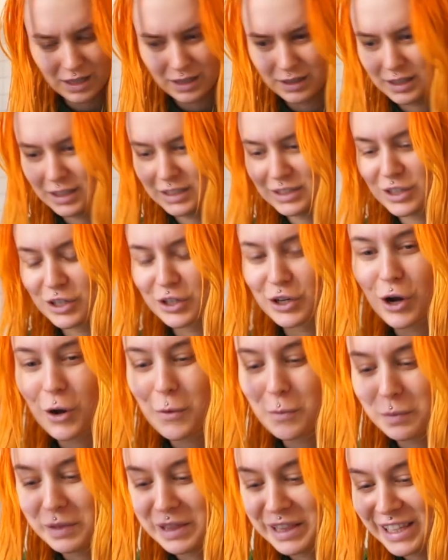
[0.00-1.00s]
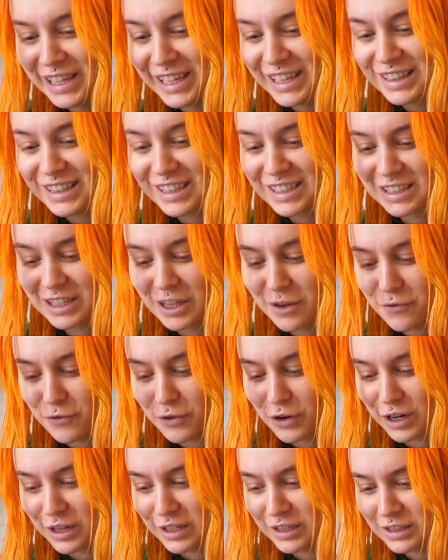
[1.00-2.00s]
These are completely
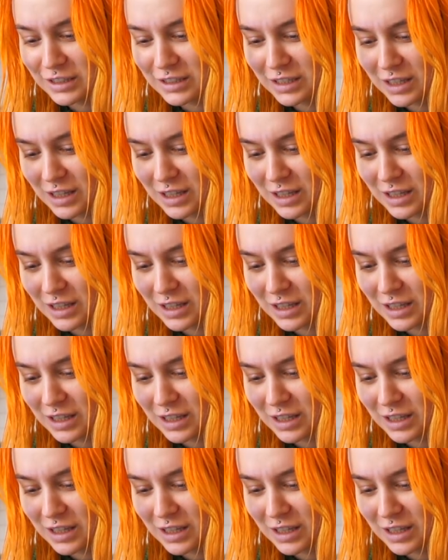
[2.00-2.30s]
different.